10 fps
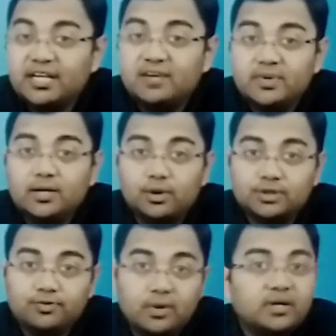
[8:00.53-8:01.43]
that have been
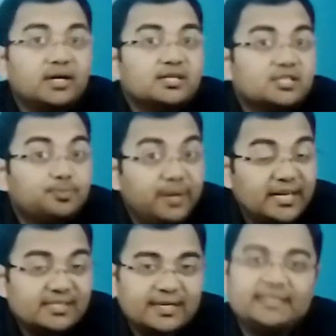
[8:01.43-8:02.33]
launched for
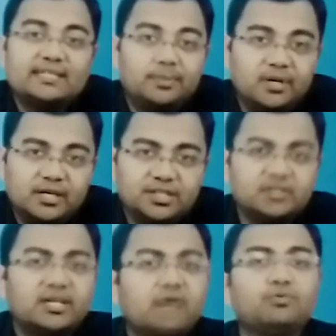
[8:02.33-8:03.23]
space science
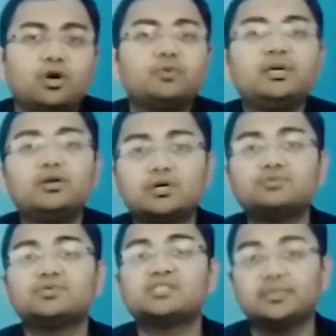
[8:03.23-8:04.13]
application, they have not been
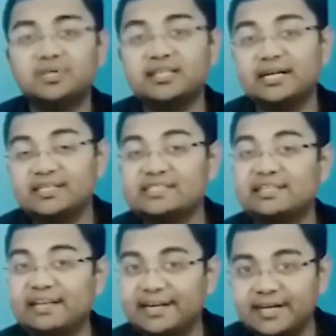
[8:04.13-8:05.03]
launched for something that is
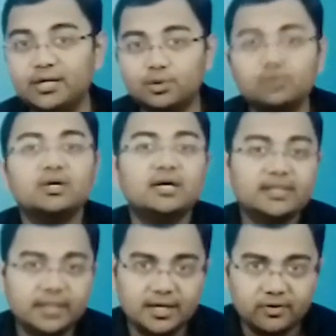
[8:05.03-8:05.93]
related to
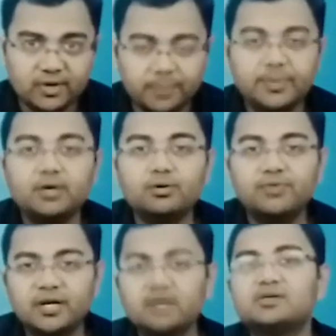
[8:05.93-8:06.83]
the development
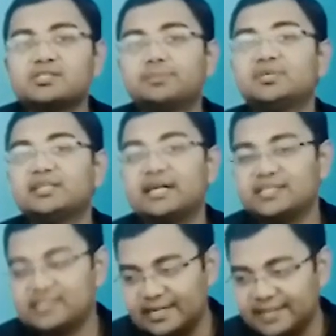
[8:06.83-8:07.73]
of India or something that
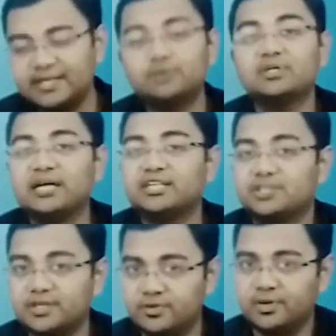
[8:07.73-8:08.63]
is related to the
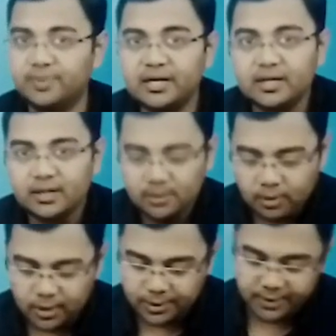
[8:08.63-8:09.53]
national development
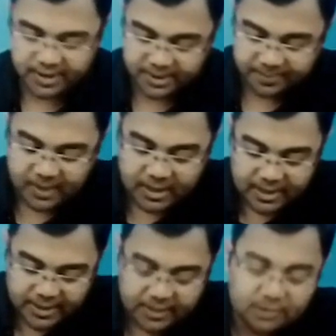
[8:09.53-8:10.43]
altogether,
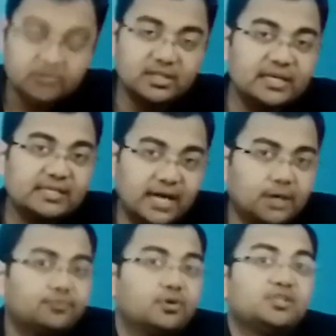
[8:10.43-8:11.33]
right? So these
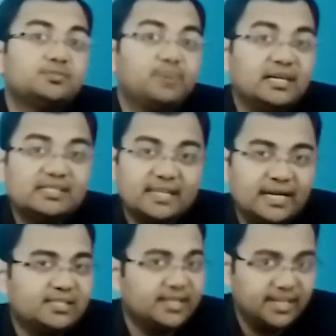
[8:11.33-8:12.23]
are for space
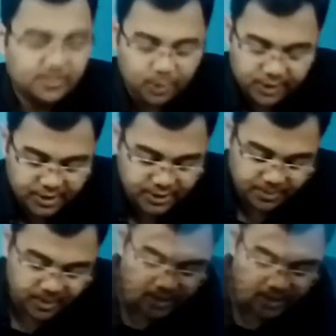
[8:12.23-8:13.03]
science and exploration.